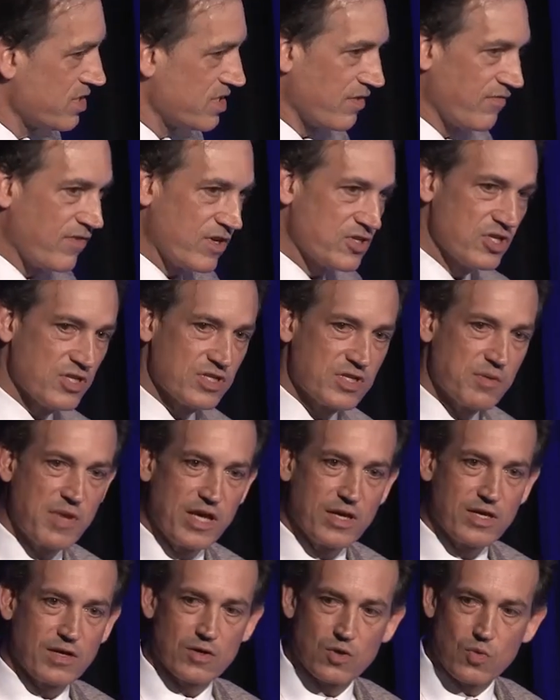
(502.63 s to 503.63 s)
sufficient to
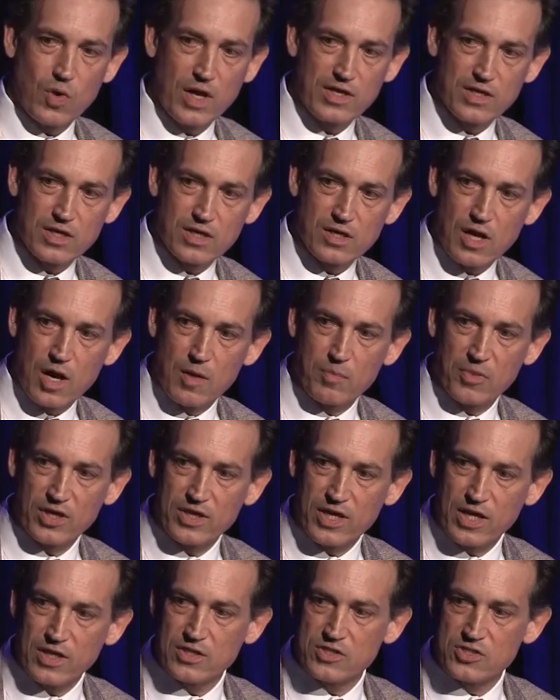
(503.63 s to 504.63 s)
make a quite
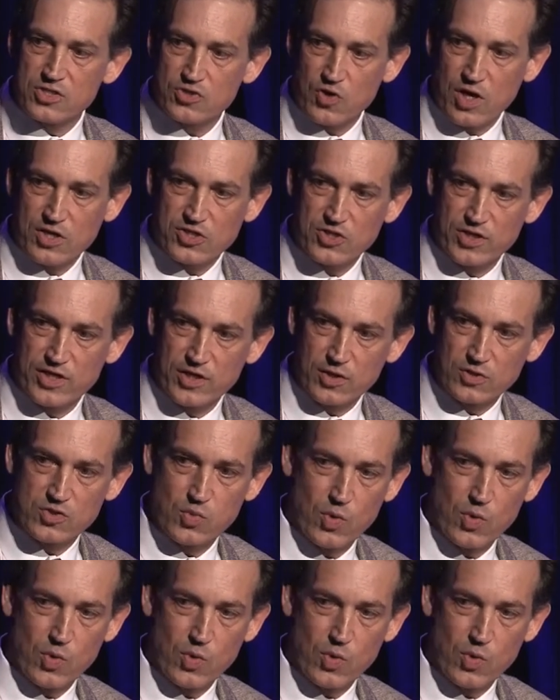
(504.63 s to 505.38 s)
complicated structure here,